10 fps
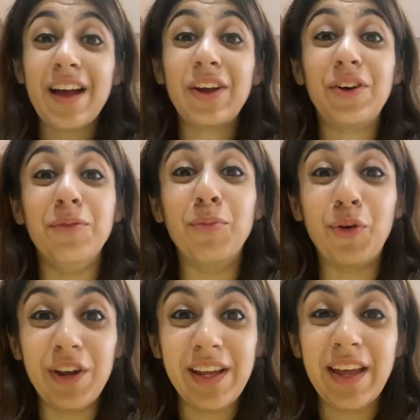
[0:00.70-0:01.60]
Good
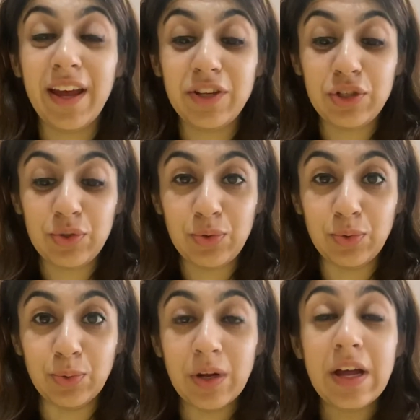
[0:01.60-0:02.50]
morning,
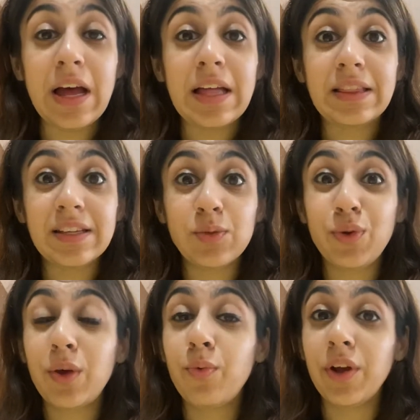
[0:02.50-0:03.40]
K2. This
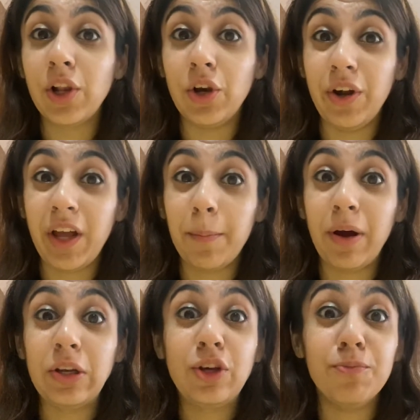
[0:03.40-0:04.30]
week we are learning
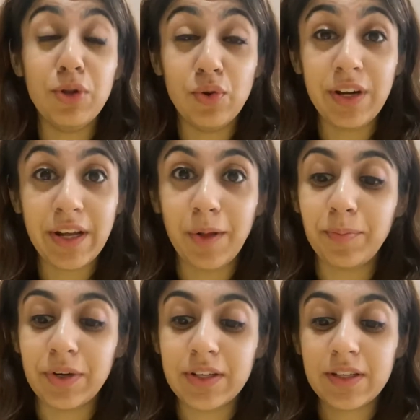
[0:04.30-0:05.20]
about community
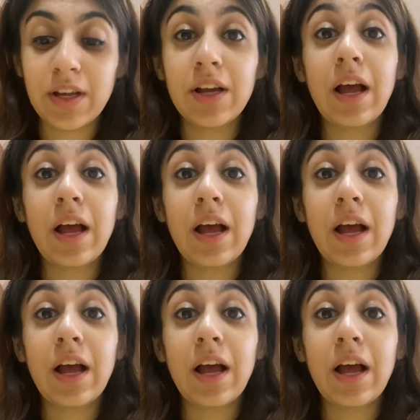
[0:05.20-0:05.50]
helpers.